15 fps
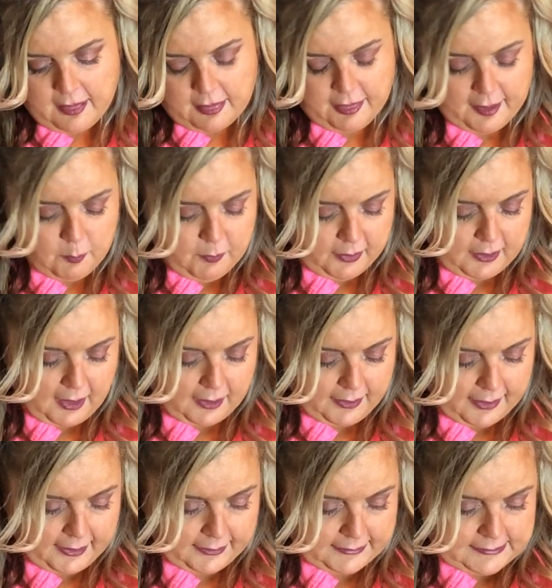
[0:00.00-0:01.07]
Then we
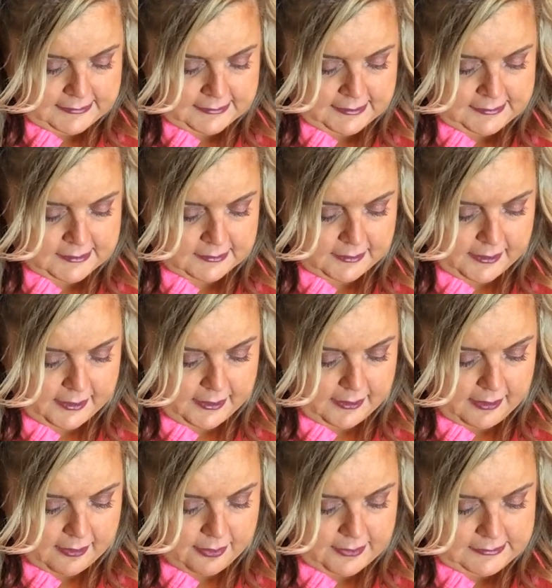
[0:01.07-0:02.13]
got a
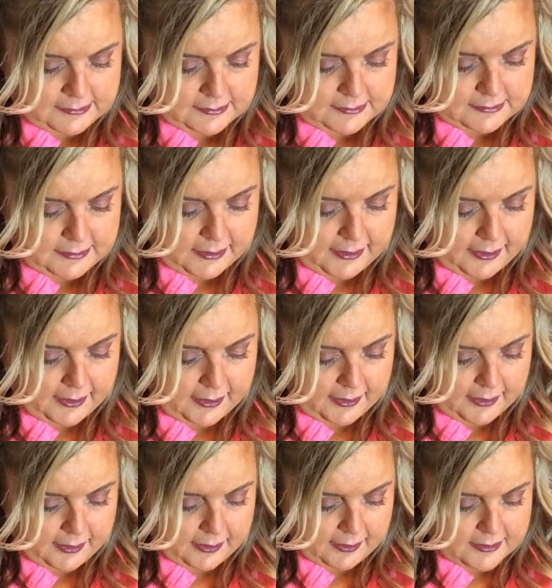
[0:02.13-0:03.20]
Sisley. This is
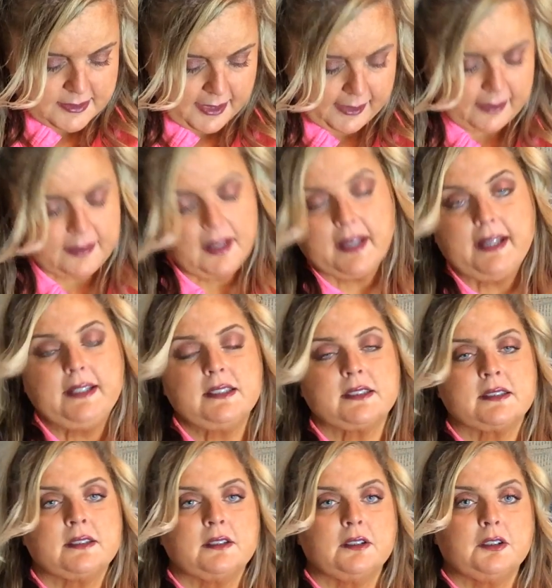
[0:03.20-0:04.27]
a day and
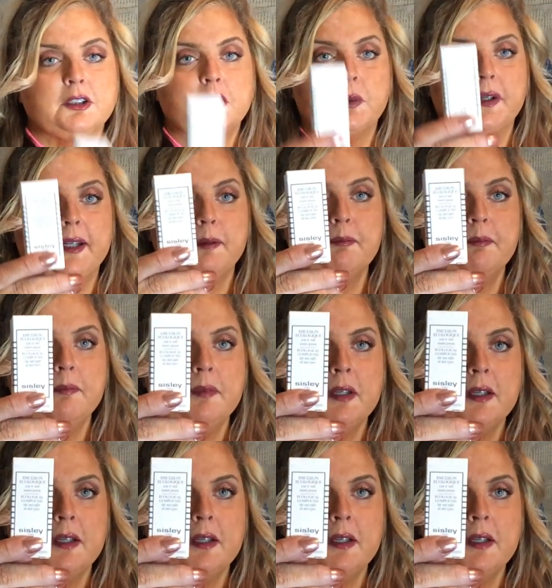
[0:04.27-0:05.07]
night cream.